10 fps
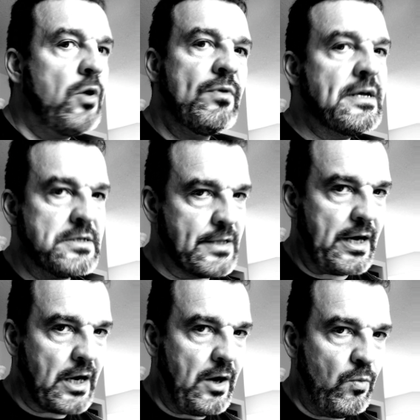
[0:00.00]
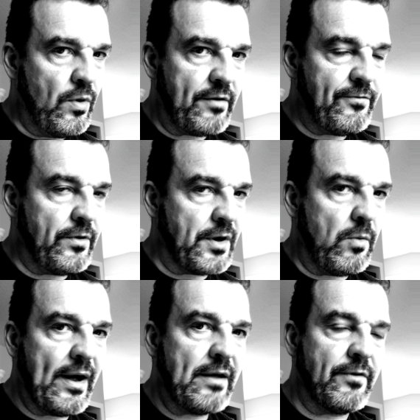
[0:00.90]
reason that can't work for you
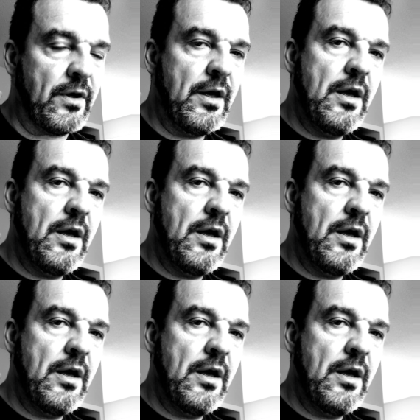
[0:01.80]
either.